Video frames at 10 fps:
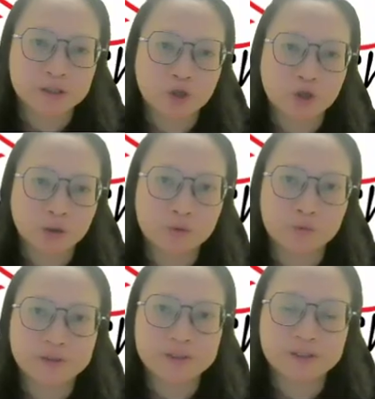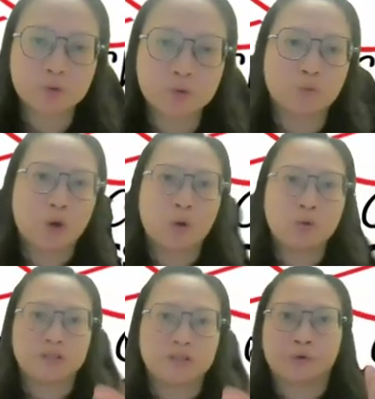the total resistance
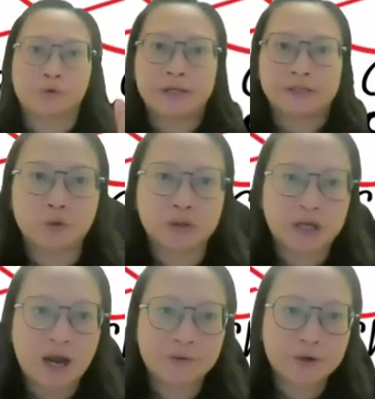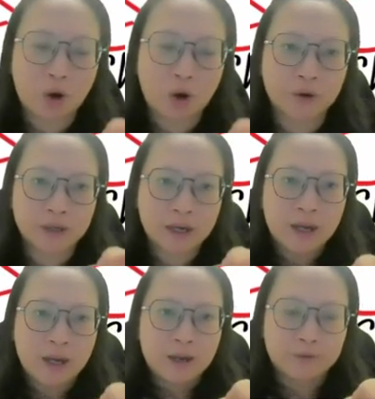will decrease. So the current on
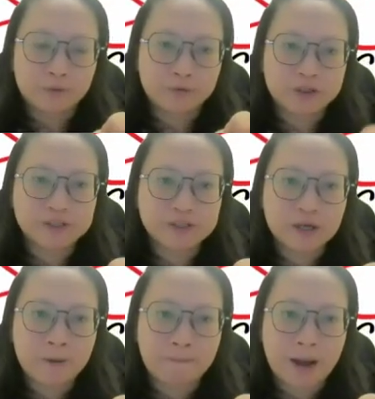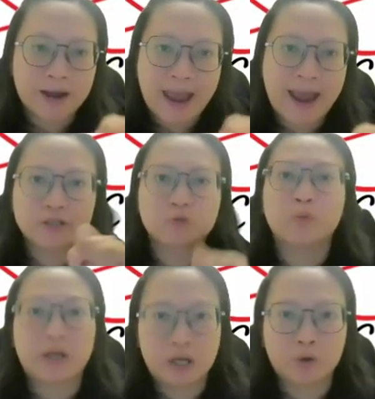register by X
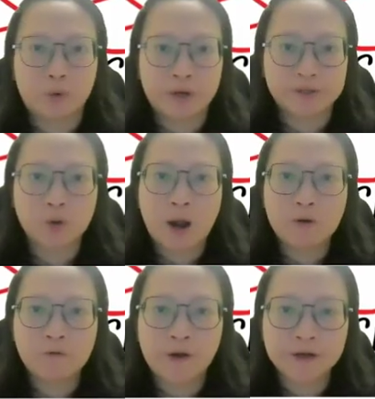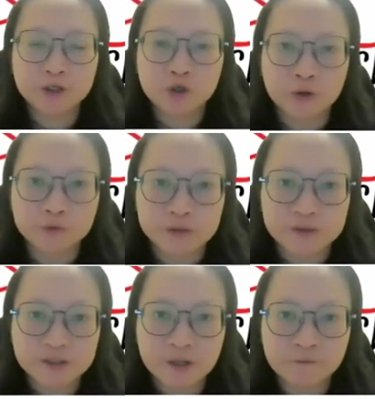would increase. So I will find the total
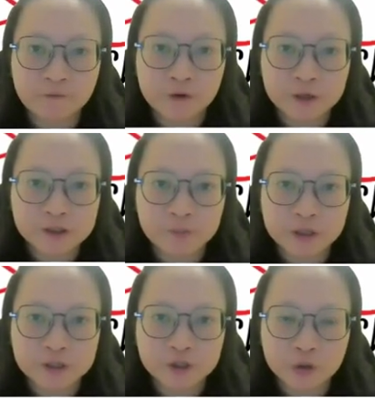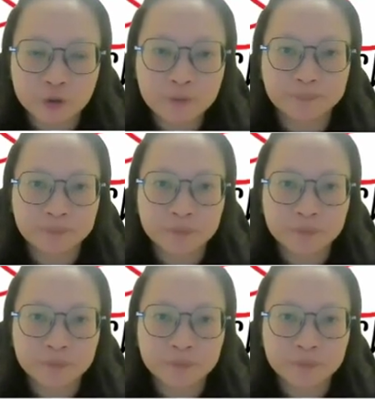resistance first between these two.